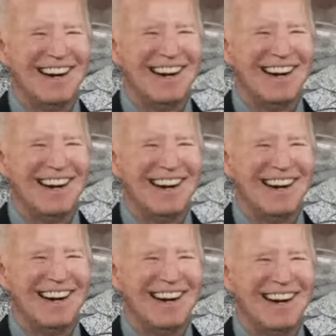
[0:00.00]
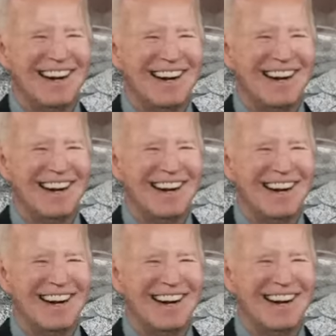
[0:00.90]

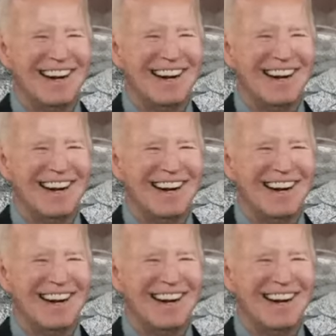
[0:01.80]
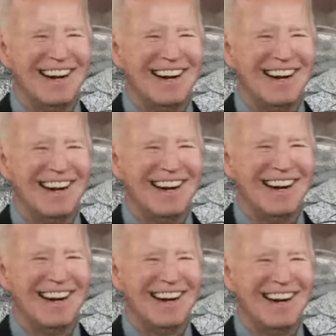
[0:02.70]

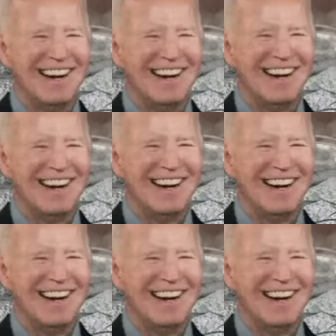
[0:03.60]
No words are spoken by the person on screen.